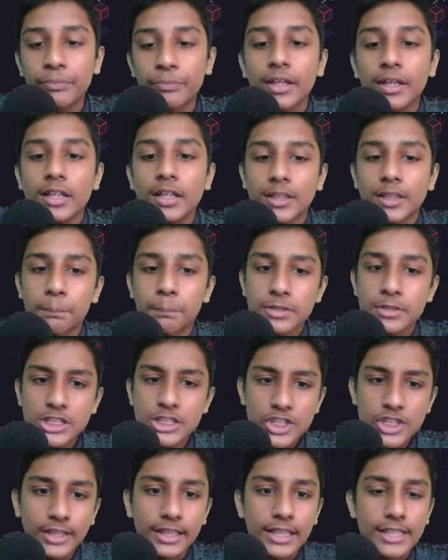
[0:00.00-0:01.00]
The
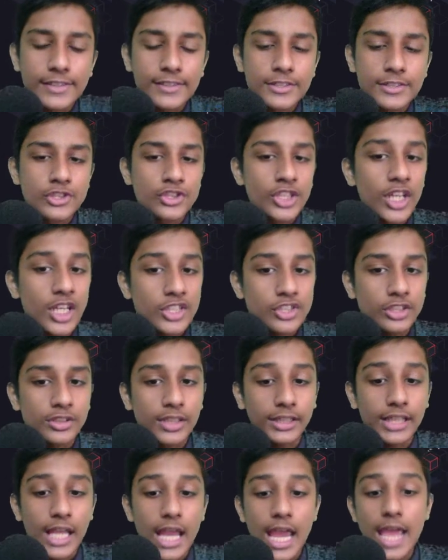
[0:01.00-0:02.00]
position is such
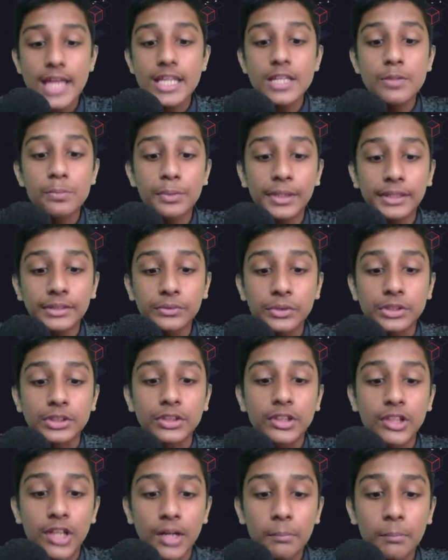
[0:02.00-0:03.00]
that anyone could
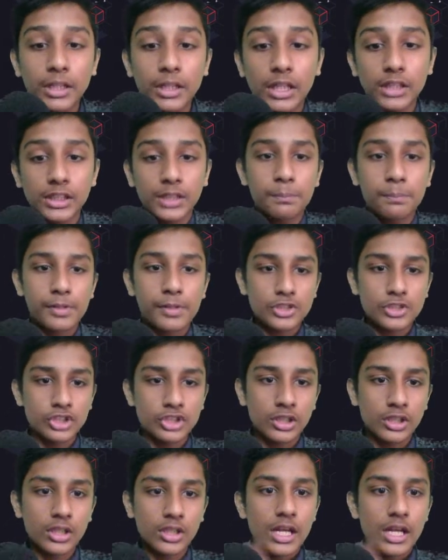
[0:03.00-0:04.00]
crumble under
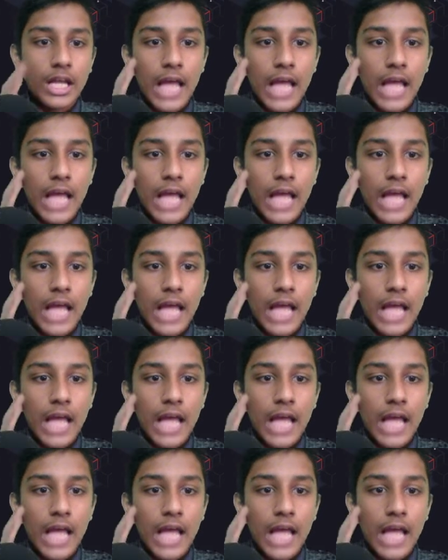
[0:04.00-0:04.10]
pressure,